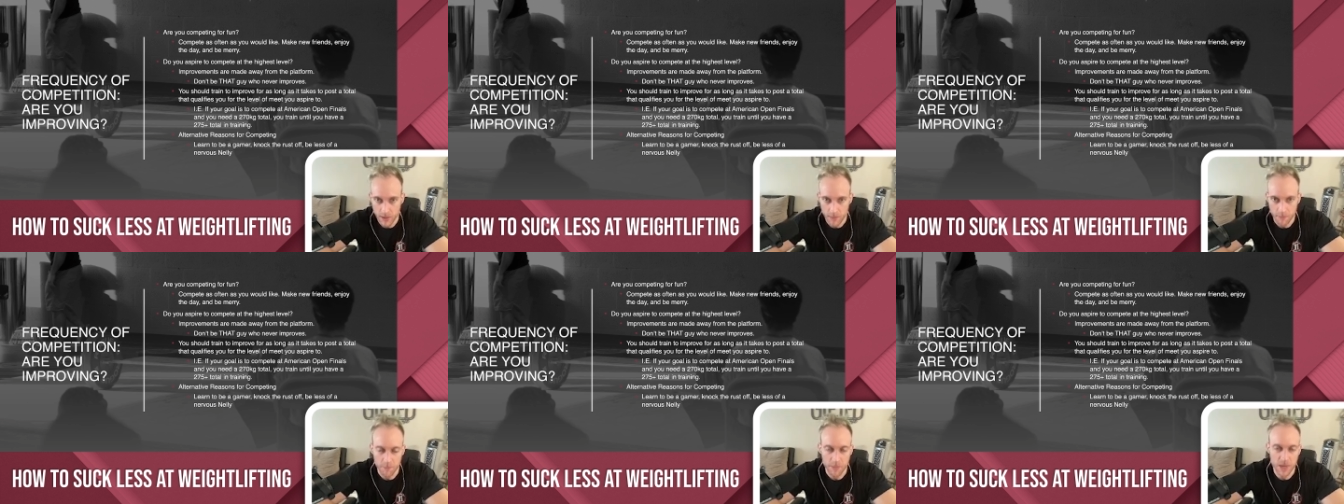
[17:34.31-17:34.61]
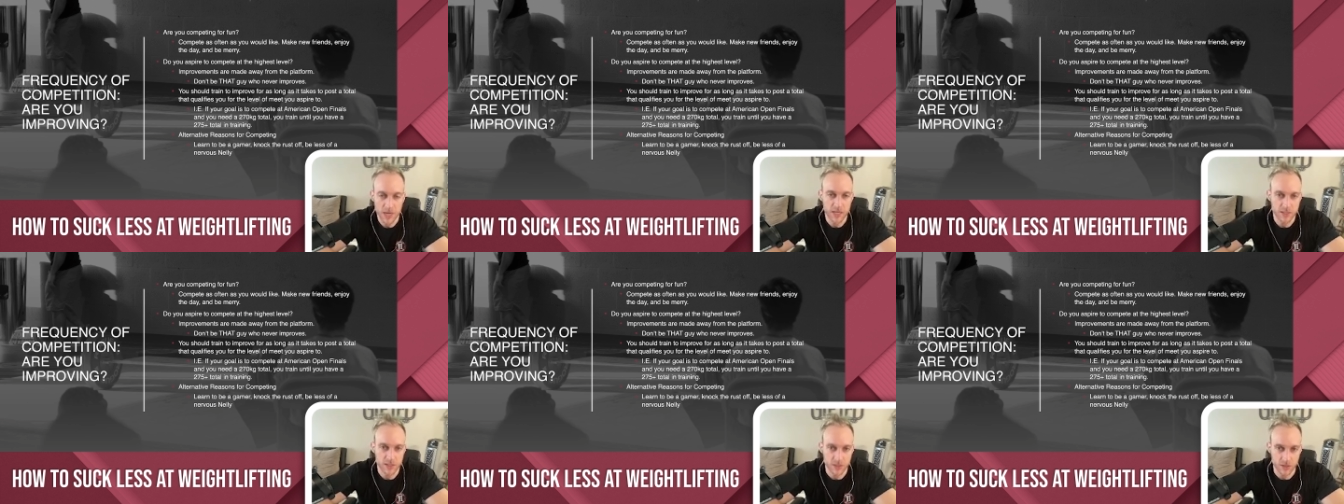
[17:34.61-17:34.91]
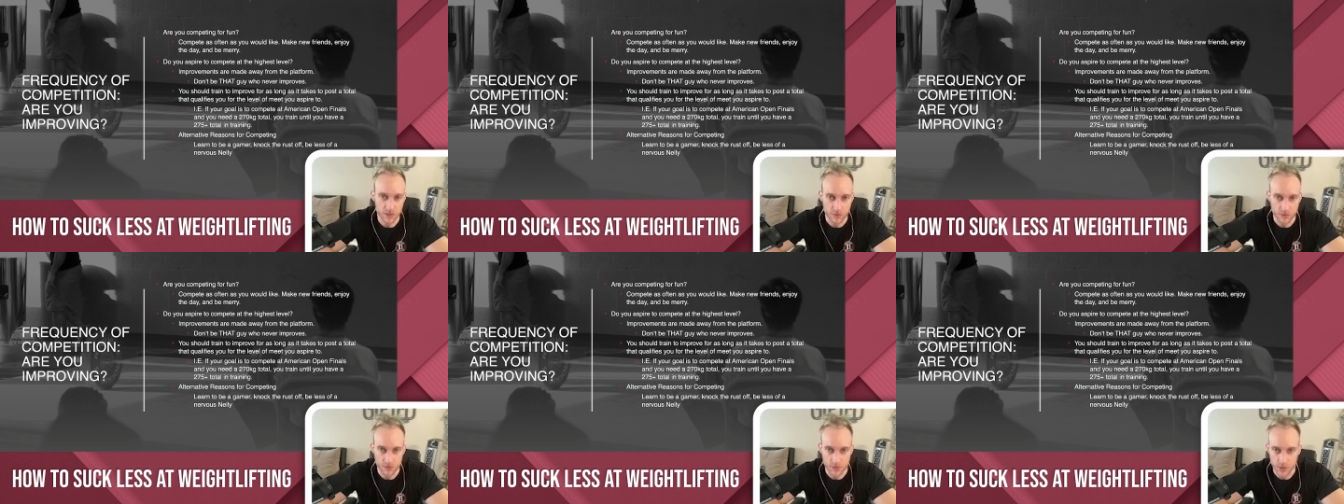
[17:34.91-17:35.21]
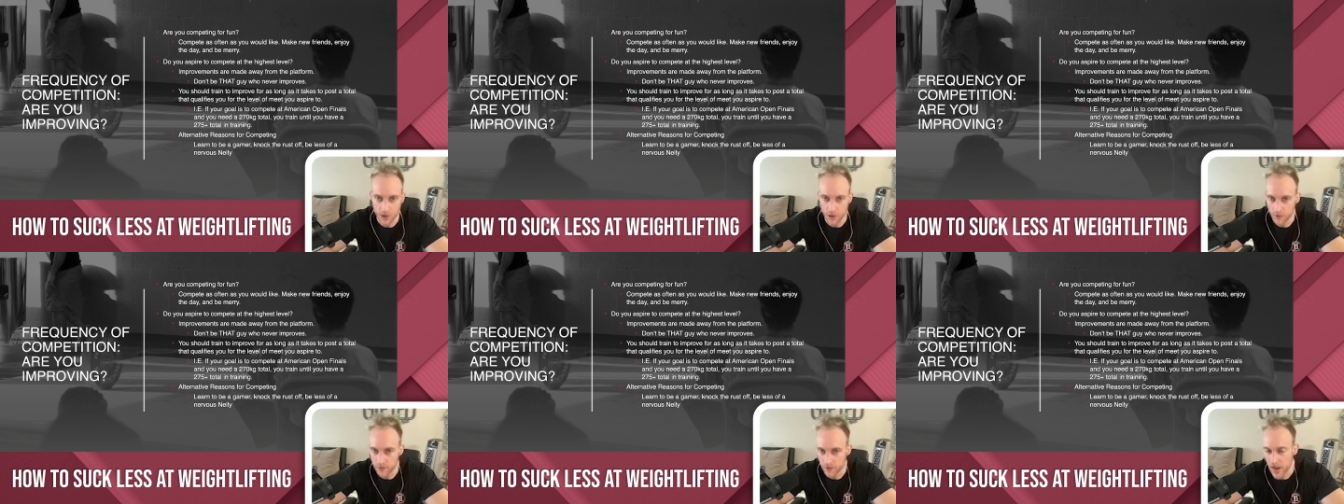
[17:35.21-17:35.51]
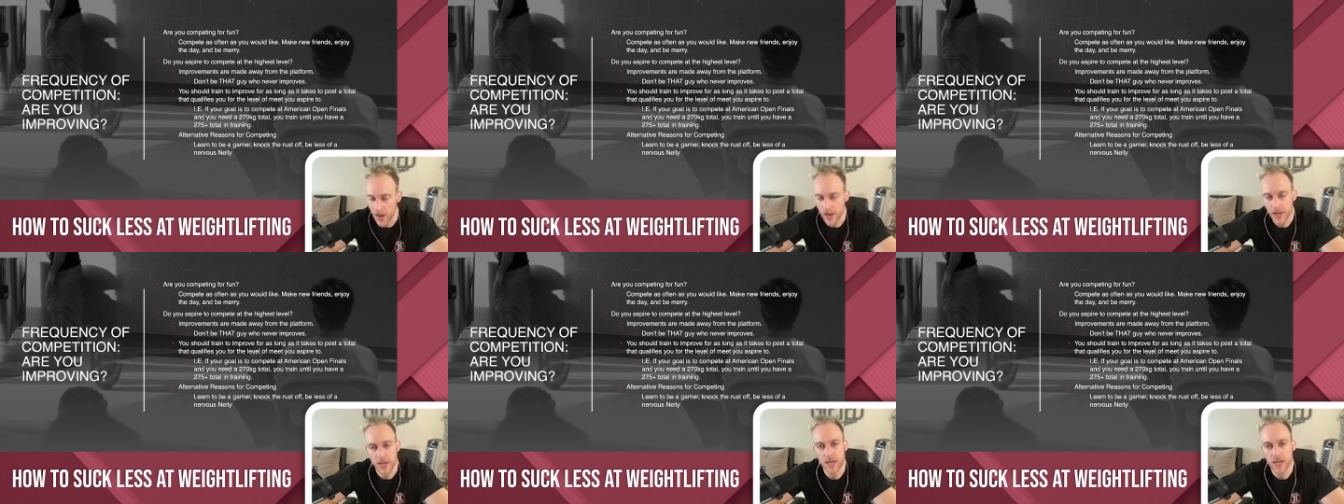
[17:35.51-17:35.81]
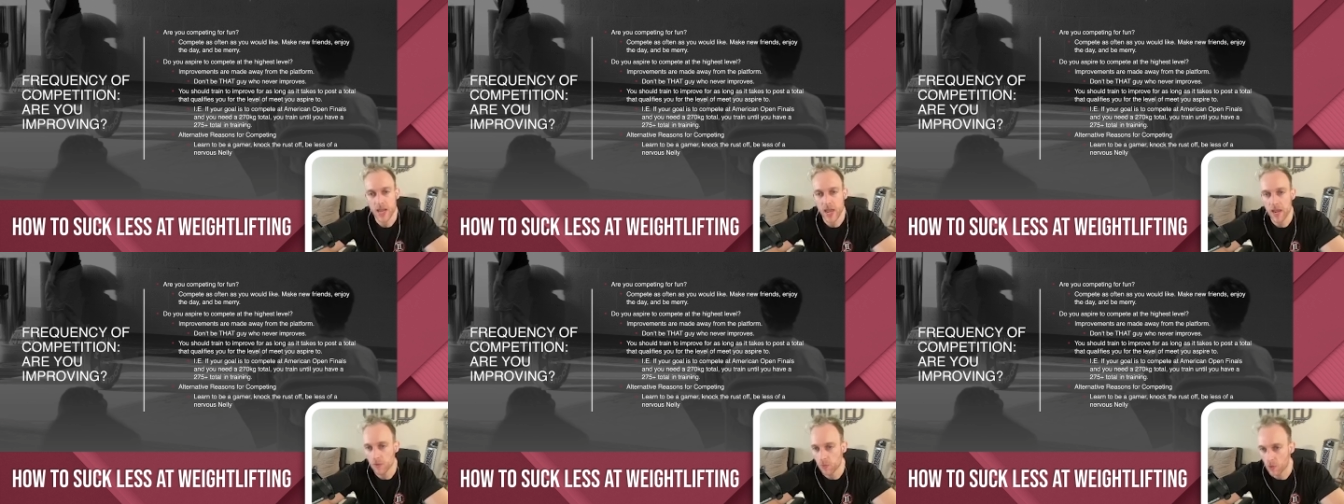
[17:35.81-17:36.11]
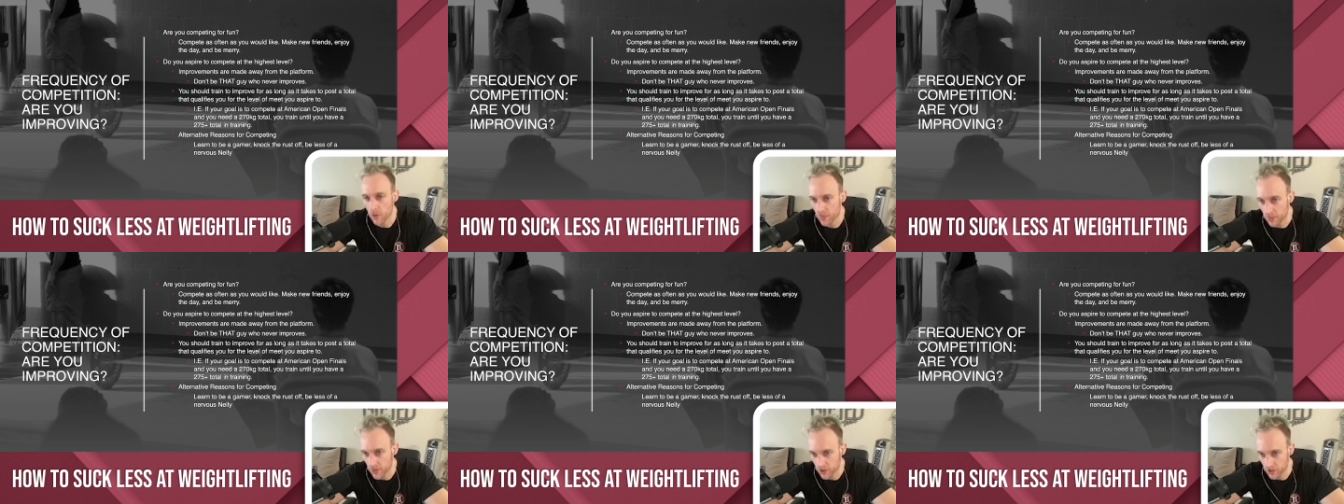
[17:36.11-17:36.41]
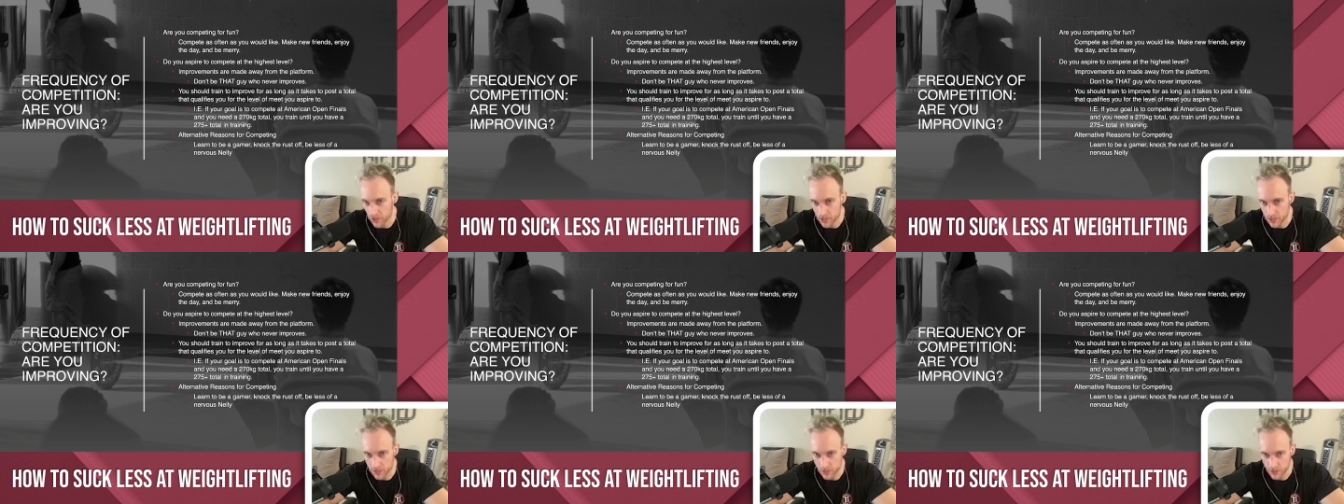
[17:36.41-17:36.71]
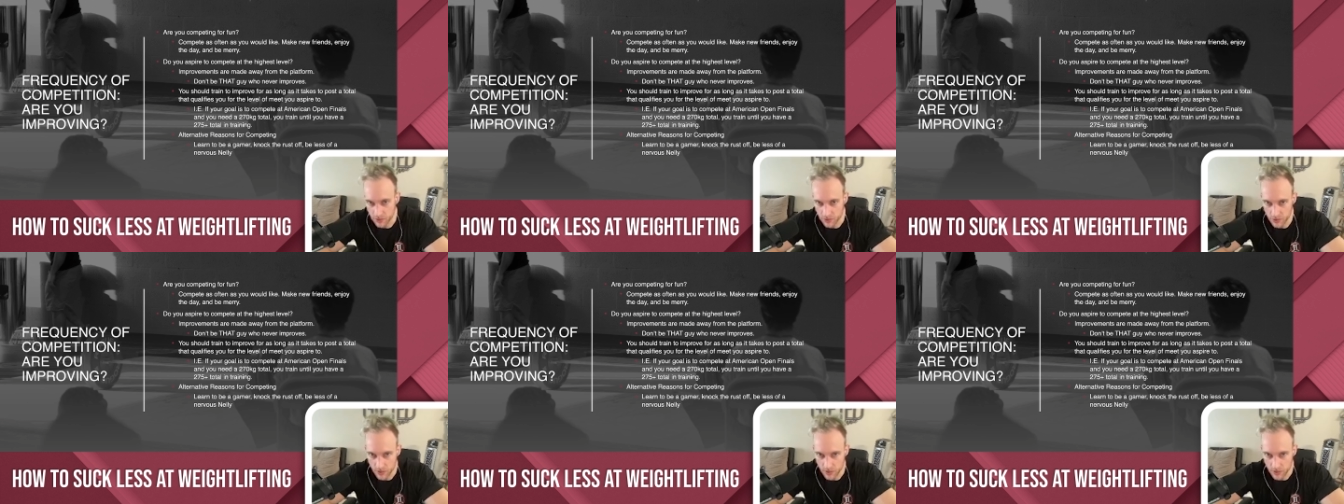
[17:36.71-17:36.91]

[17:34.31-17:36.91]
Meet 2, you go 98, 132.